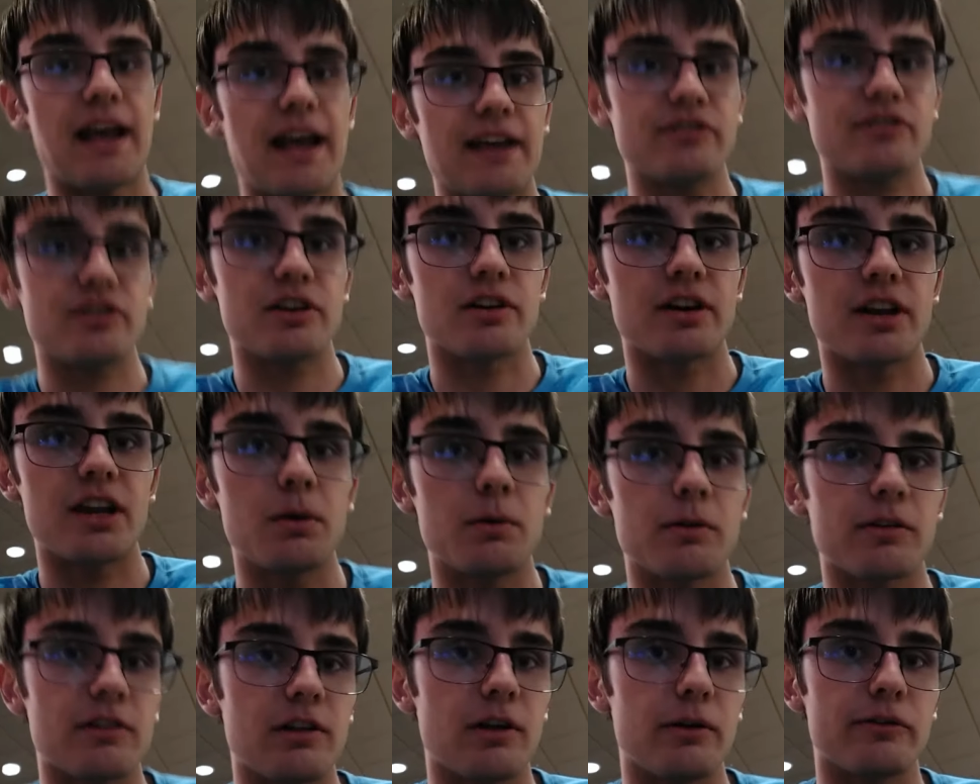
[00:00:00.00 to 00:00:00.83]
last year, he
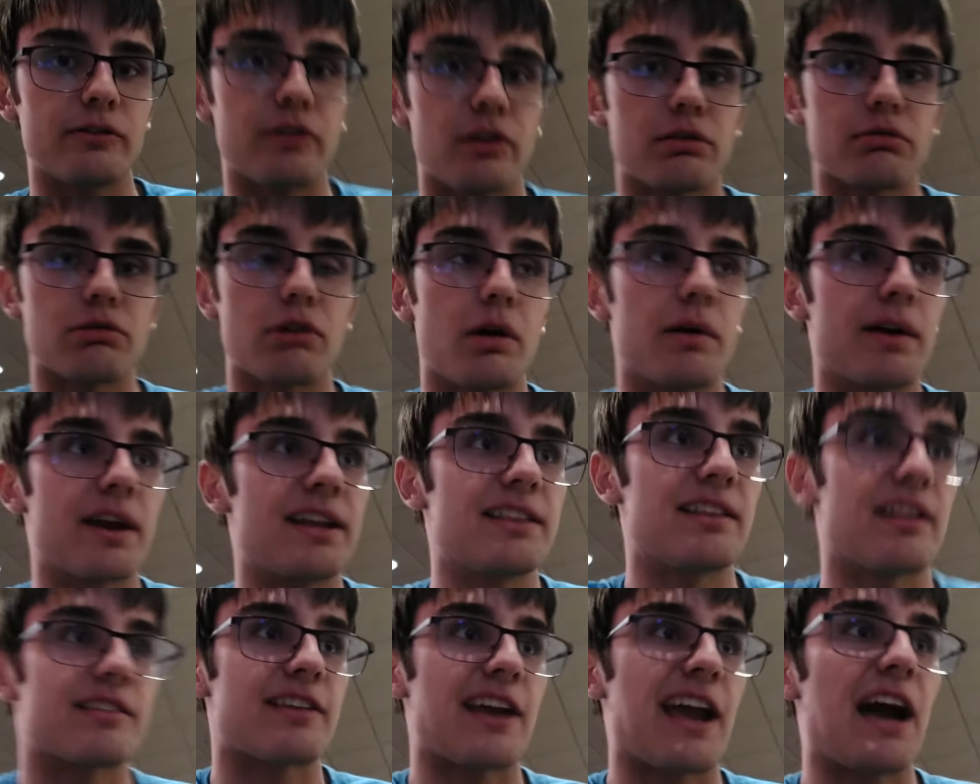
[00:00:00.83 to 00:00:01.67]
was close to throwing
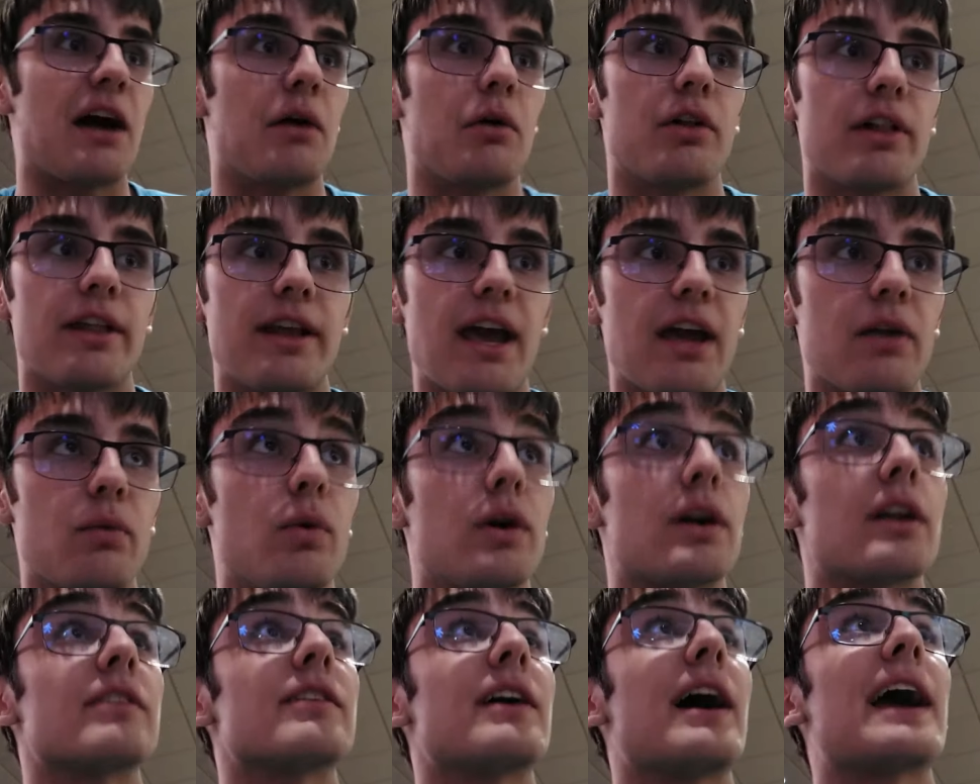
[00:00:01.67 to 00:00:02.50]
in the towel. He hadn't
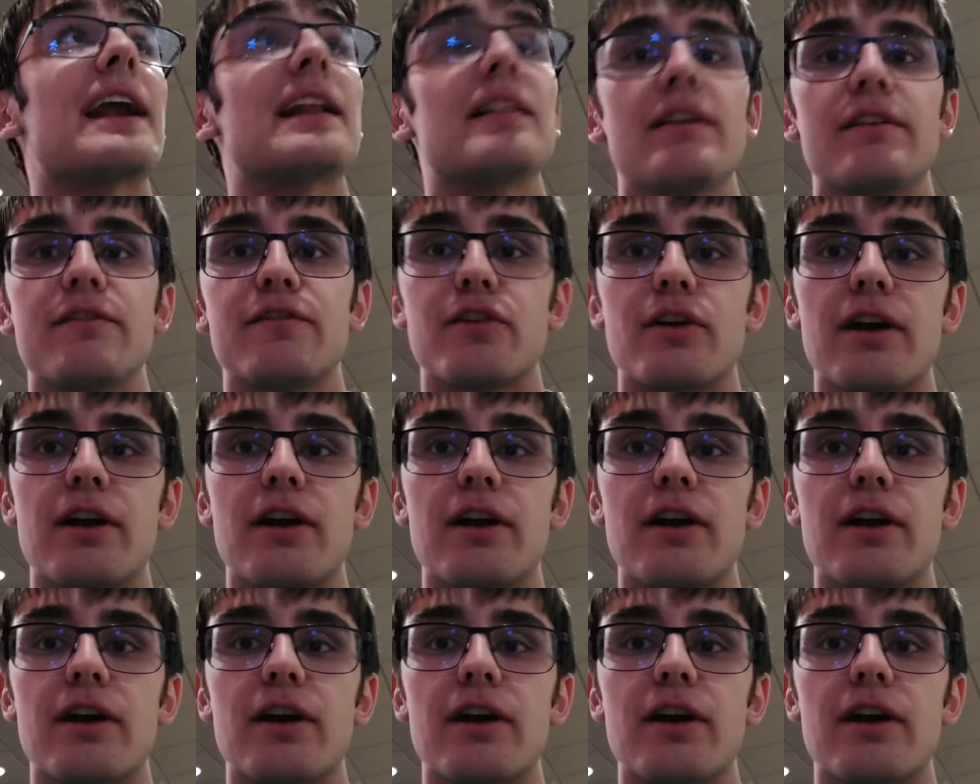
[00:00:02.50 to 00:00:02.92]
won a title in